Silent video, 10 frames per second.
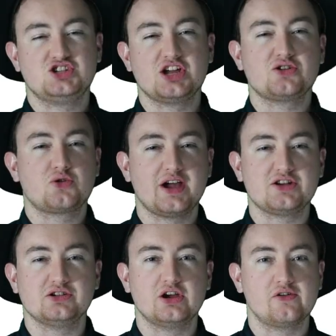Django
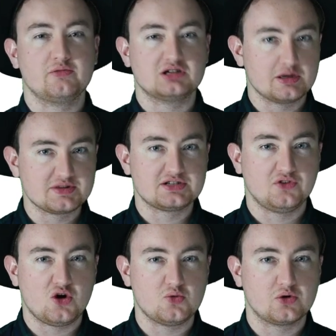Crandall here from Dumbest
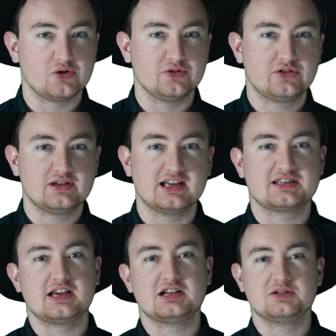of All Worlds,
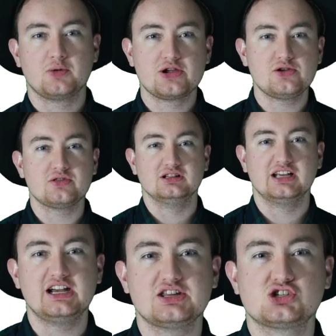excited to bring you the
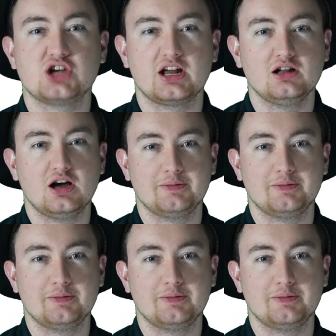latest channel